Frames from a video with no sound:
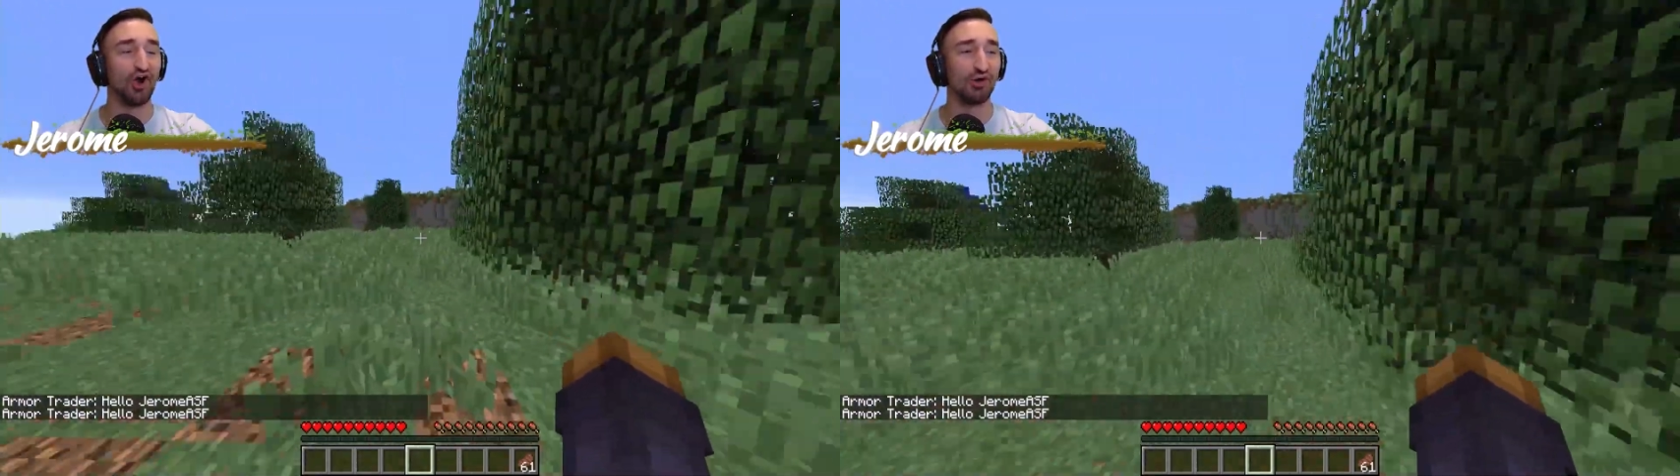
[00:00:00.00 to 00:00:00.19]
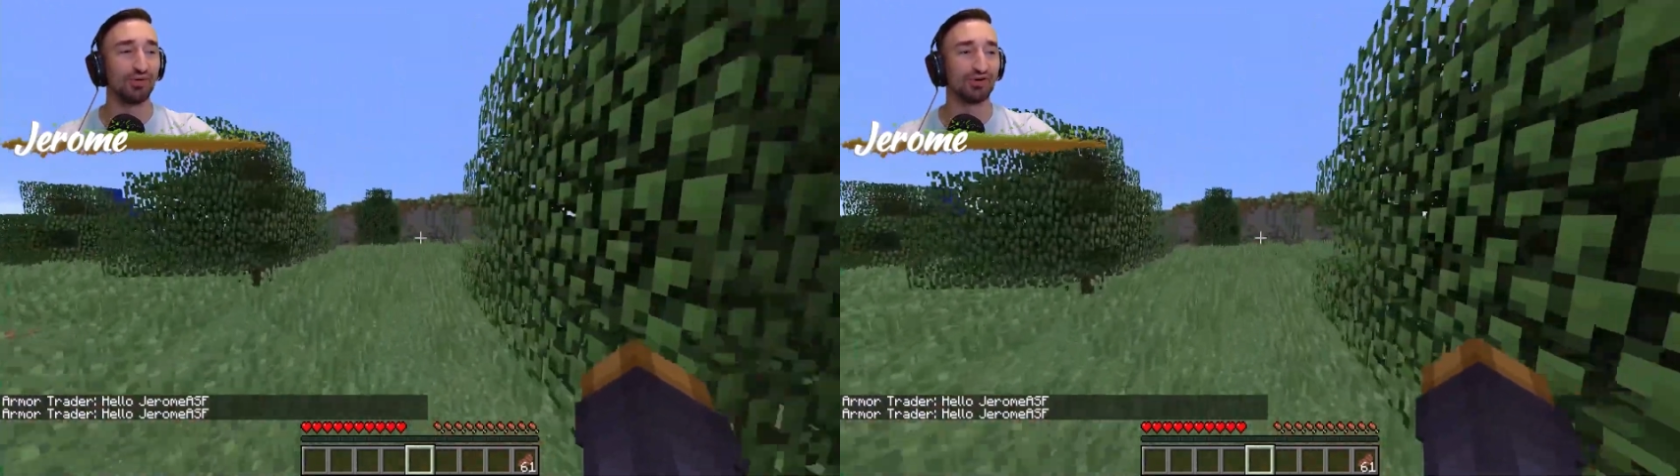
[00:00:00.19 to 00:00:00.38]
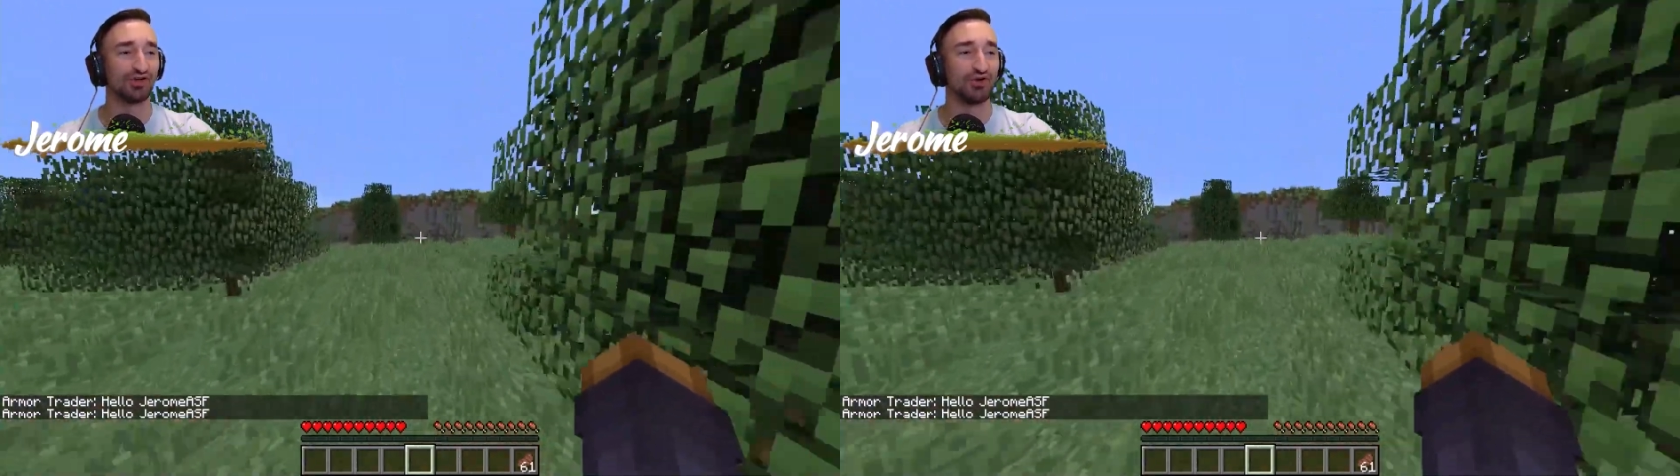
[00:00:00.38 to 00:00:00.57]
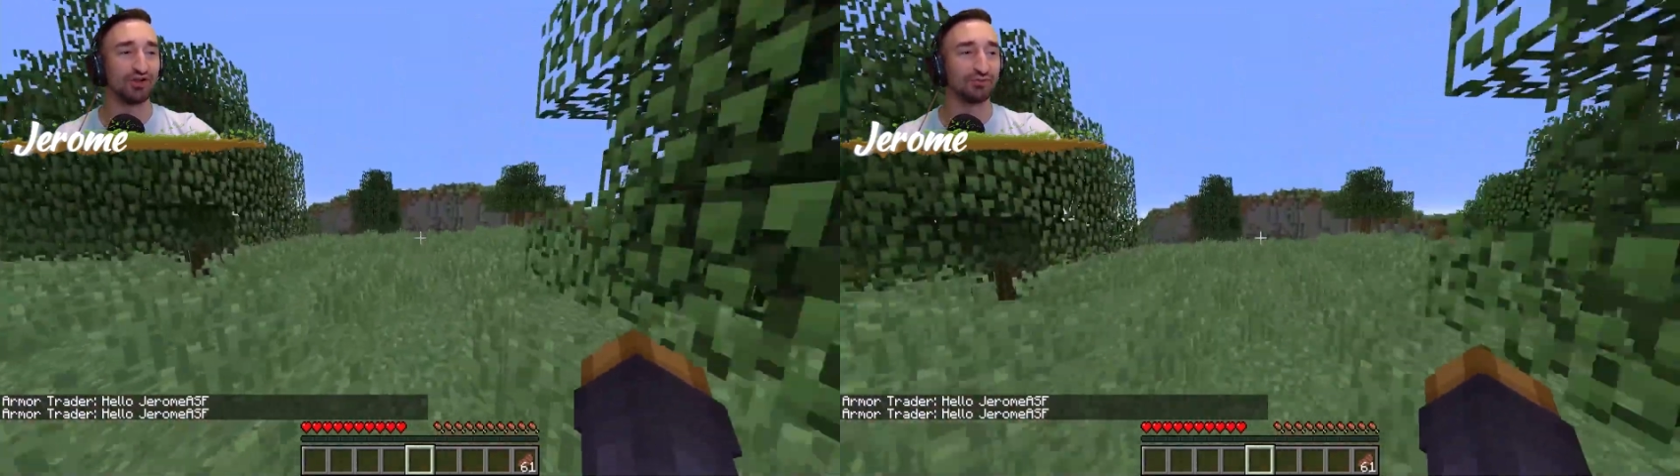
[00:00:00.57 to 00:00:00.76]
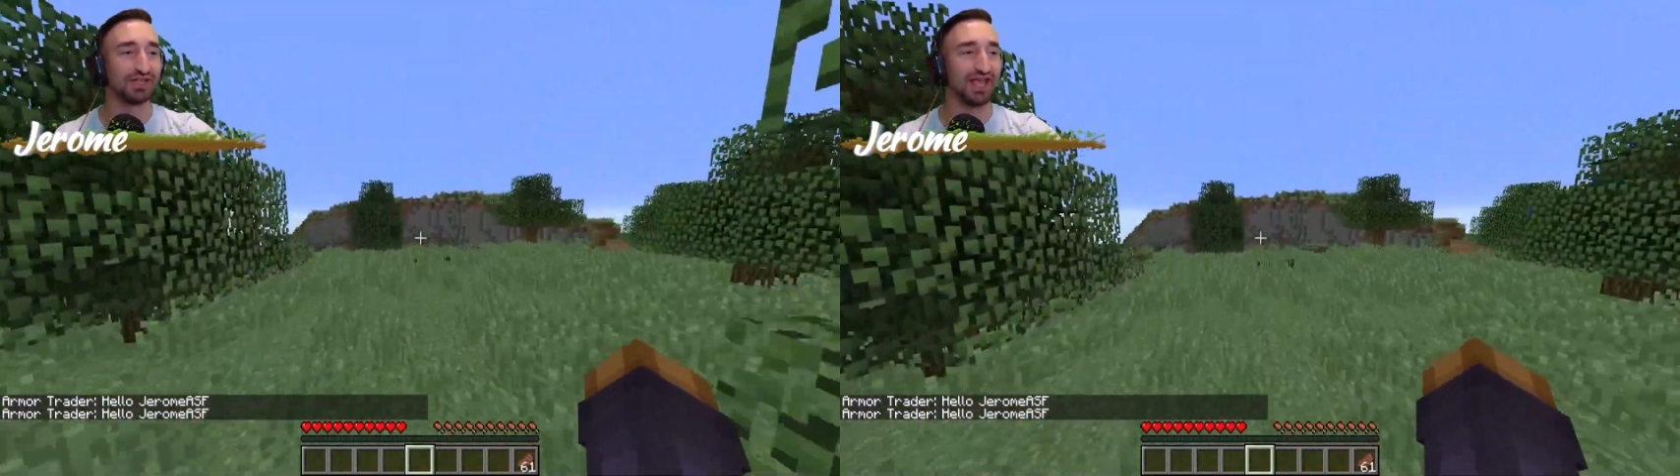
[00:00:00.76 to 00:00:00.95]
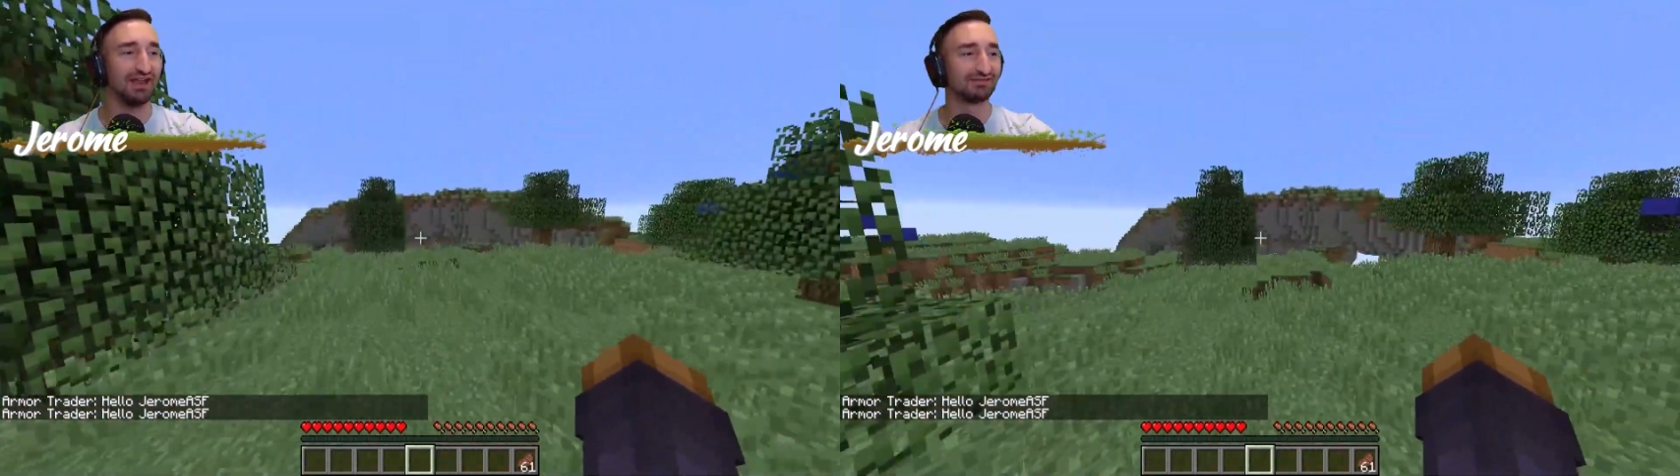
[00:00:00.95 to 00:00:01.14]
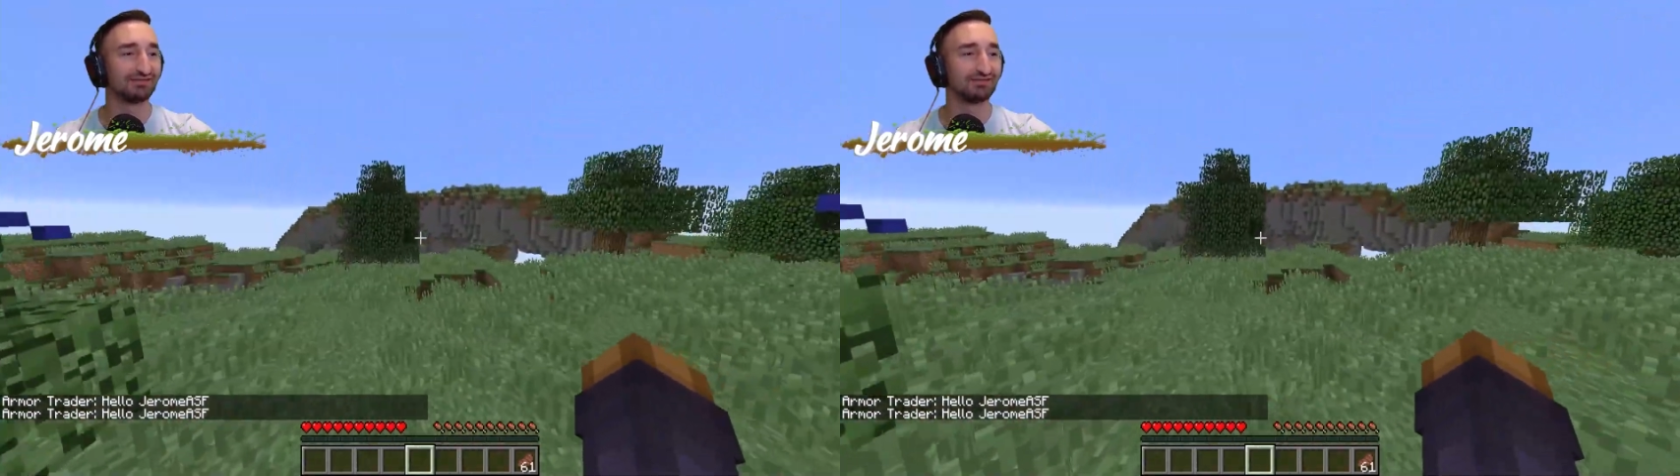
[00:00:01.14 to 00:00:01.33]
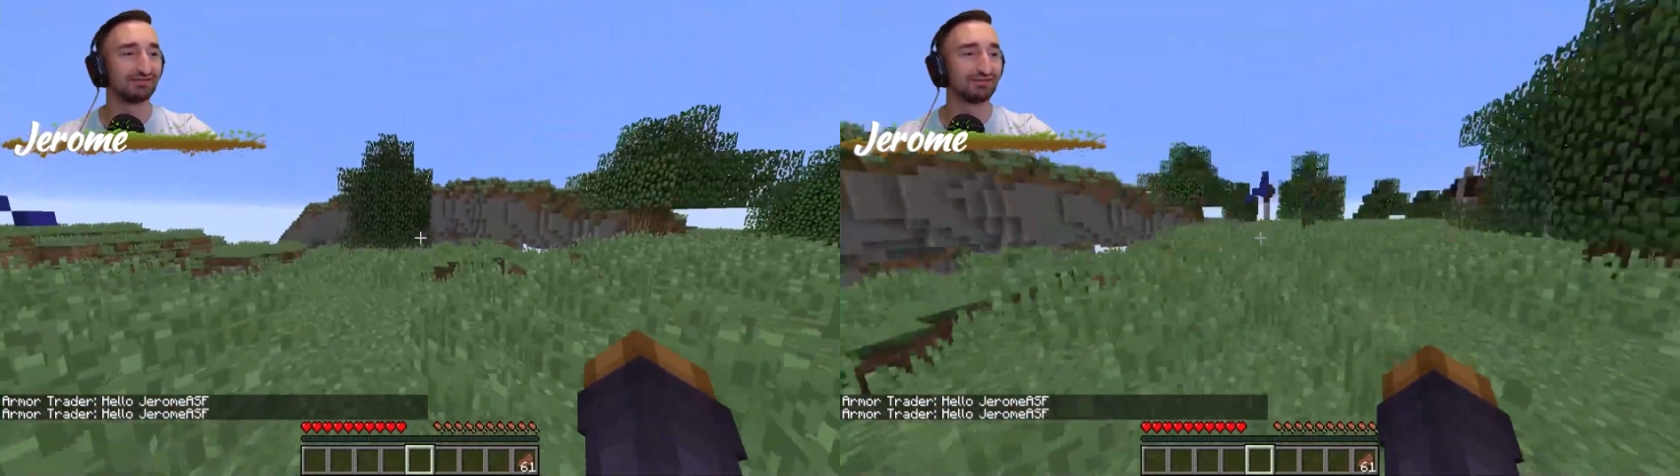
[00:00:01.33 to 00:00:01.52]
armor or tokens we get.
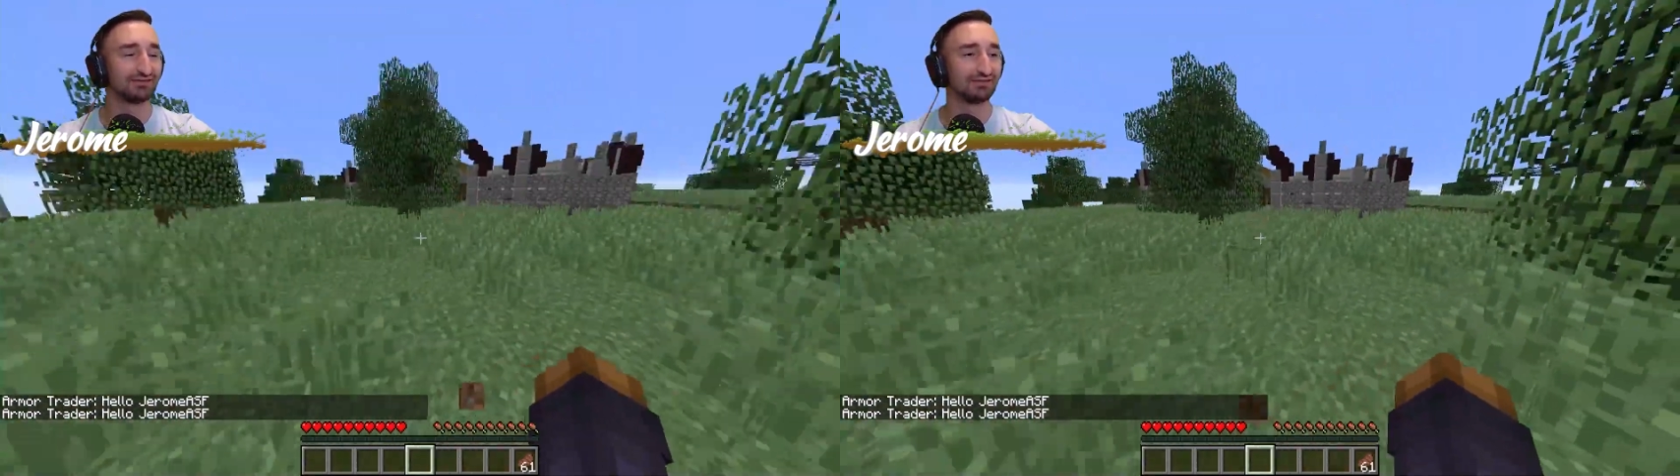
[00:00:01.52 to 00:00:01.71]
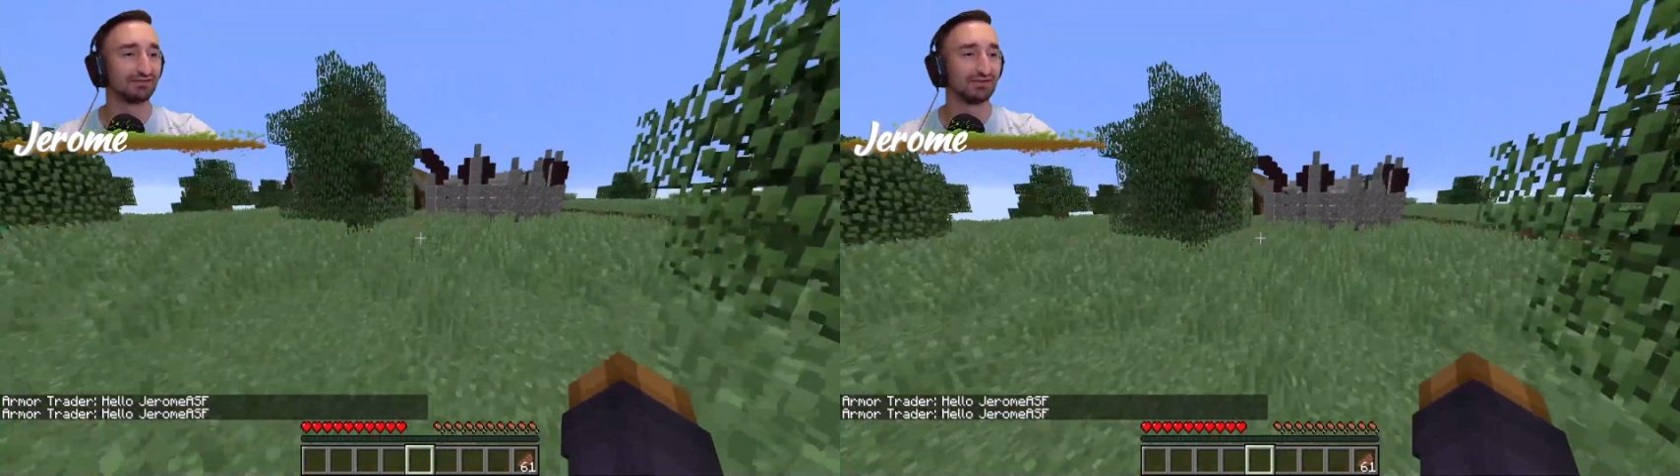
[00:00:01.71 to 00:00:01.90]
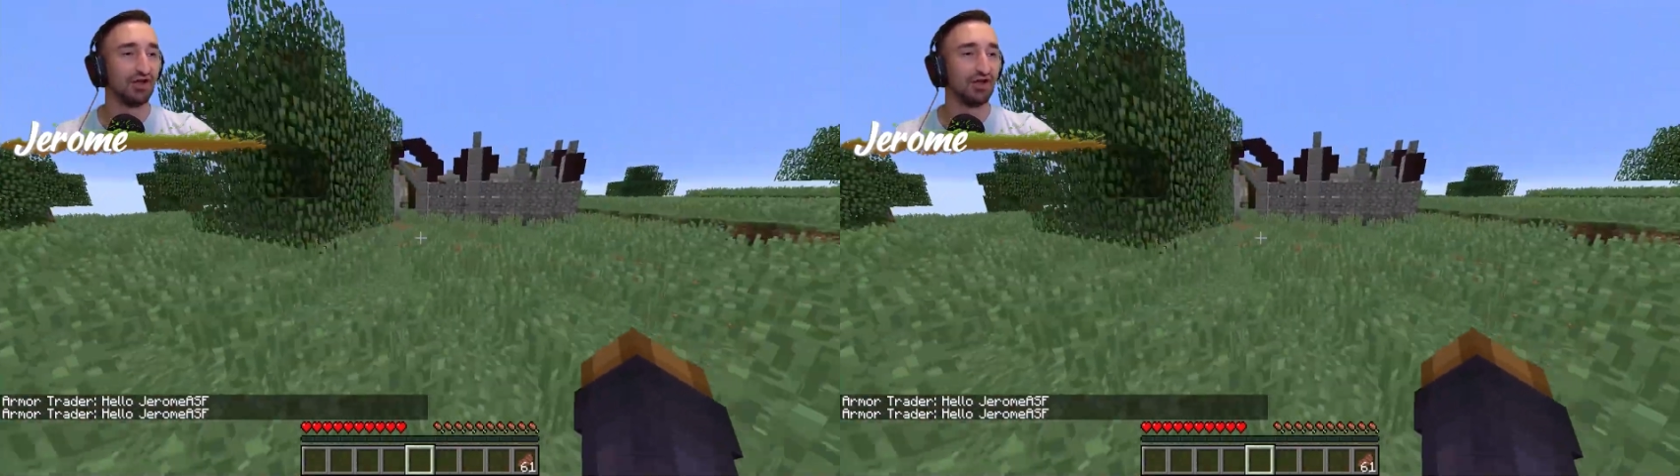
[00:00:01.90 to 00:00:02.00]
All right.